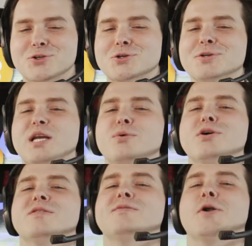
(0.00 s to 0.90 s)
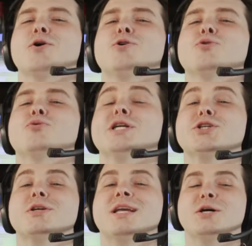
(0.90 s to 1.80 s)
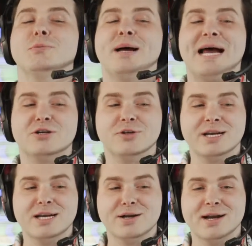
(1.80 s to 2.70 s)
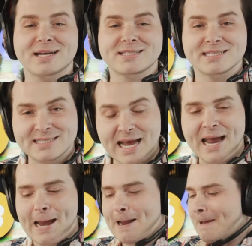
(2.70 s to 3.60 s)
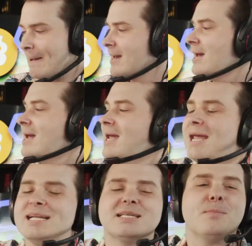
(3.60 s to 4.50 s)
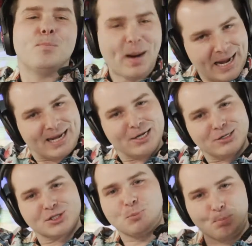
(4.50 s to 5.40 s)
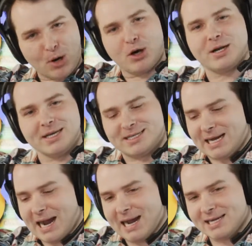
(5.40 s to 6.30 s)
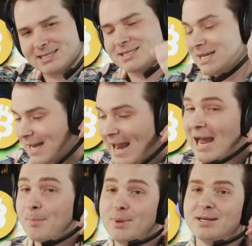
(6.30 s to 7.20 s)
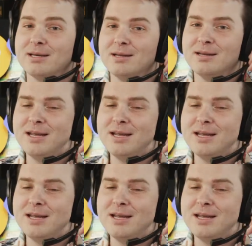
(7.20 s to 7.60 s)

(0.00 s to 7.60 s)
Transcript: Your old neighborhood fun uncle Richard Kilpatrick here, and today it's a buyer's market, guys. It happened.